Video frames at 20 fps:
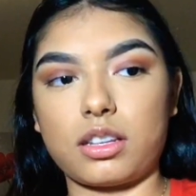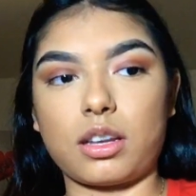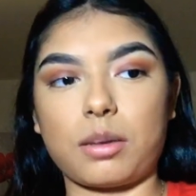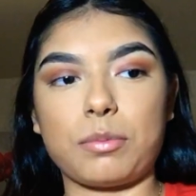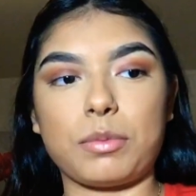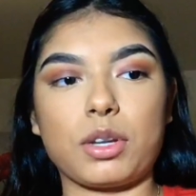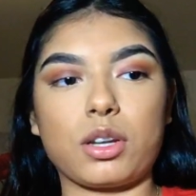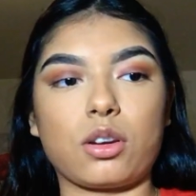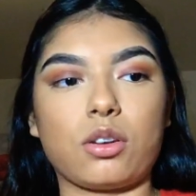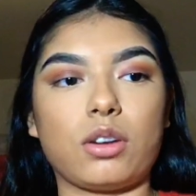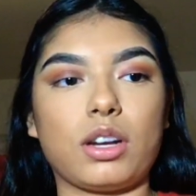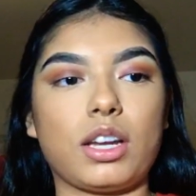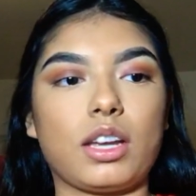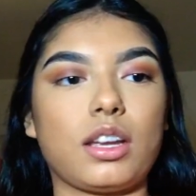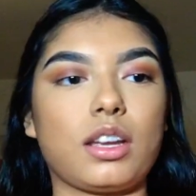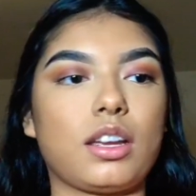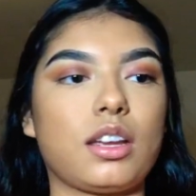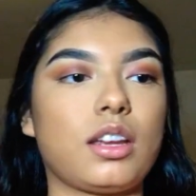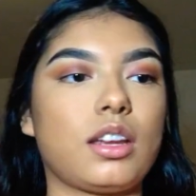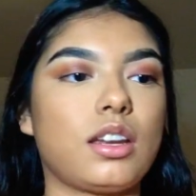I'm gonna go
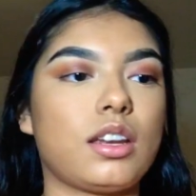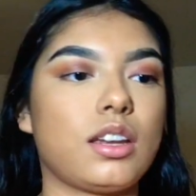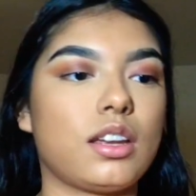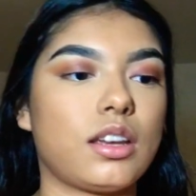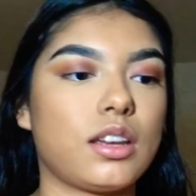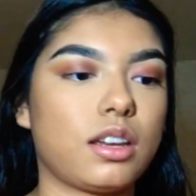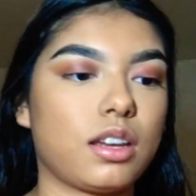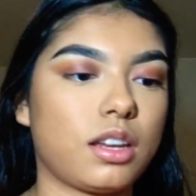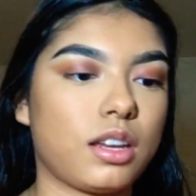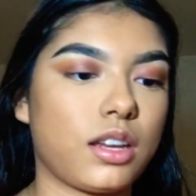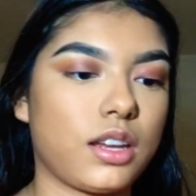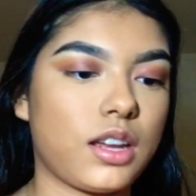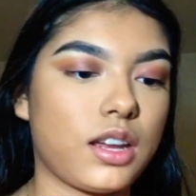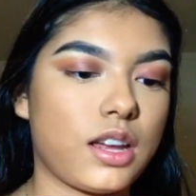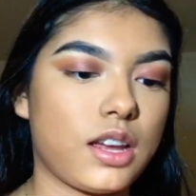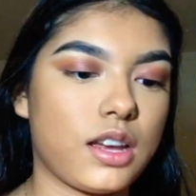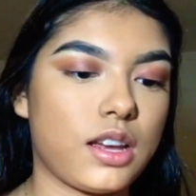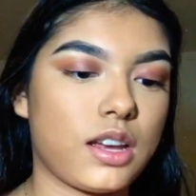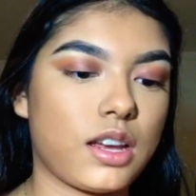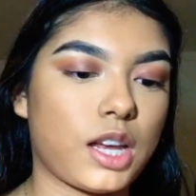ahead
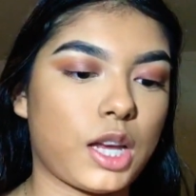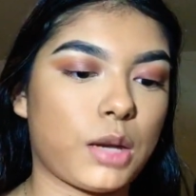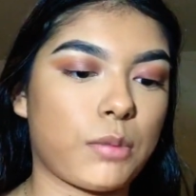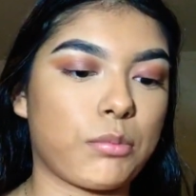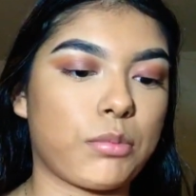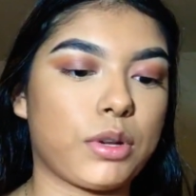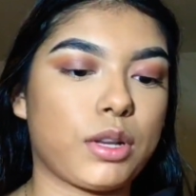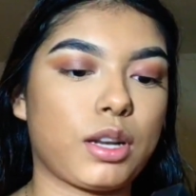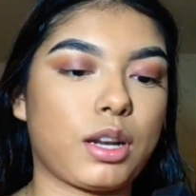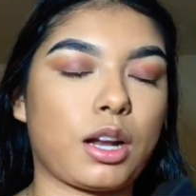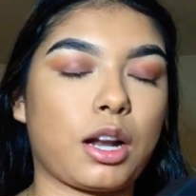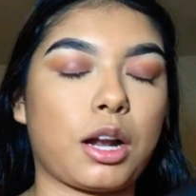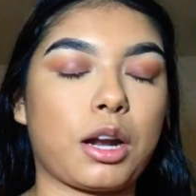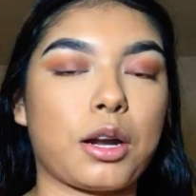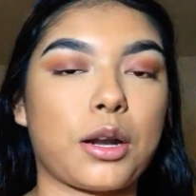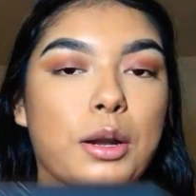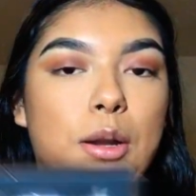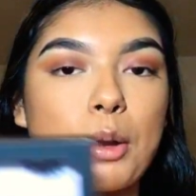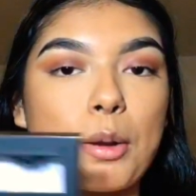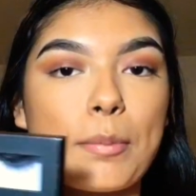and put
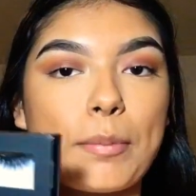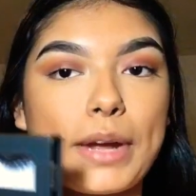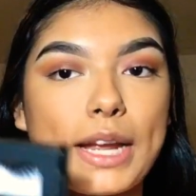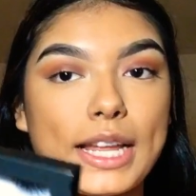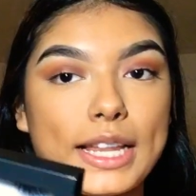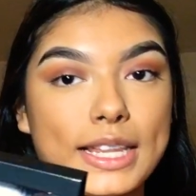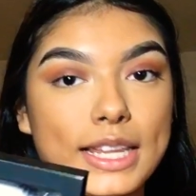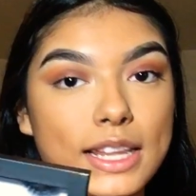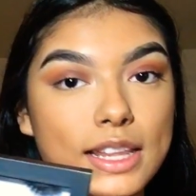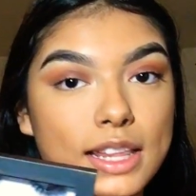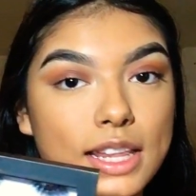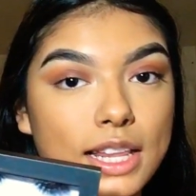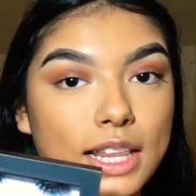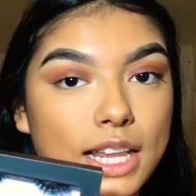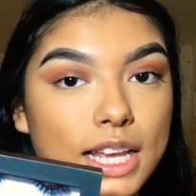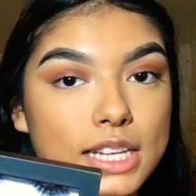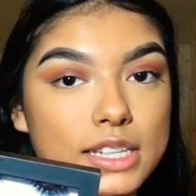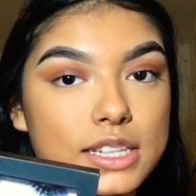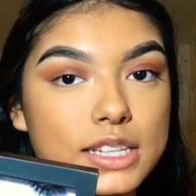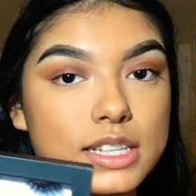on my Lily
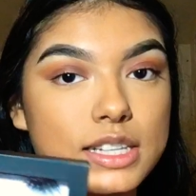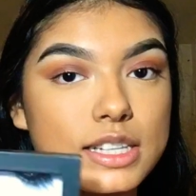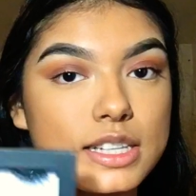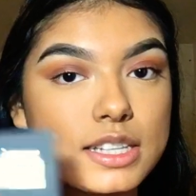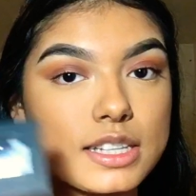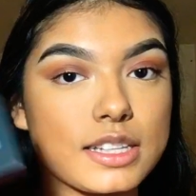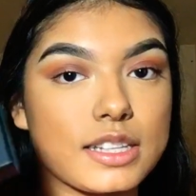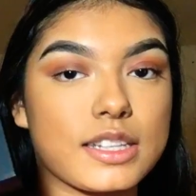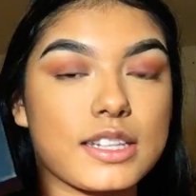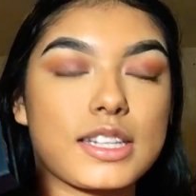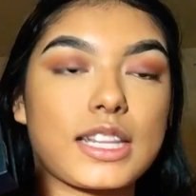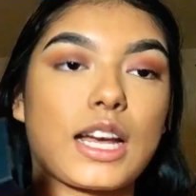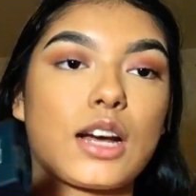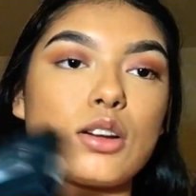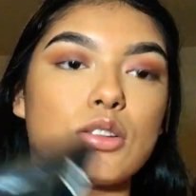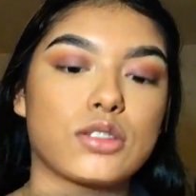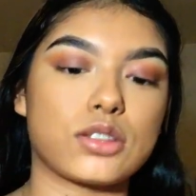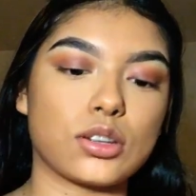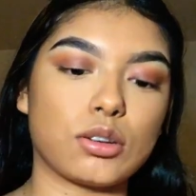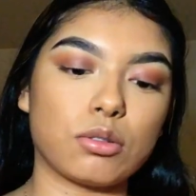lashes in the
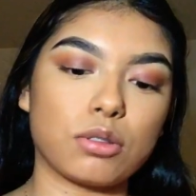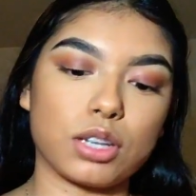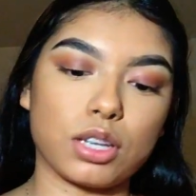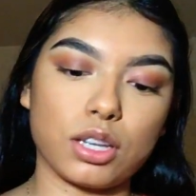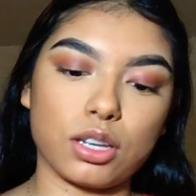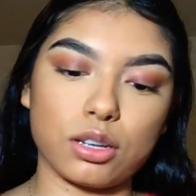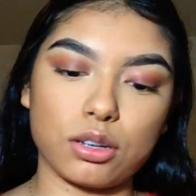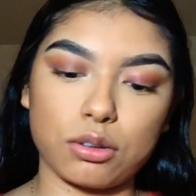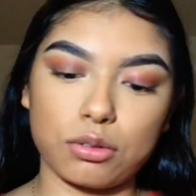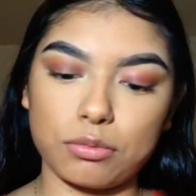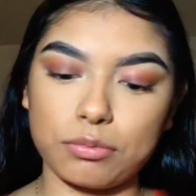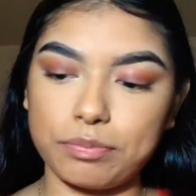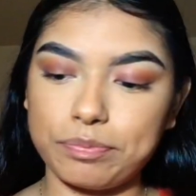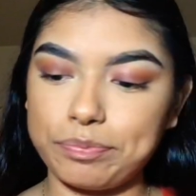style Tokyo.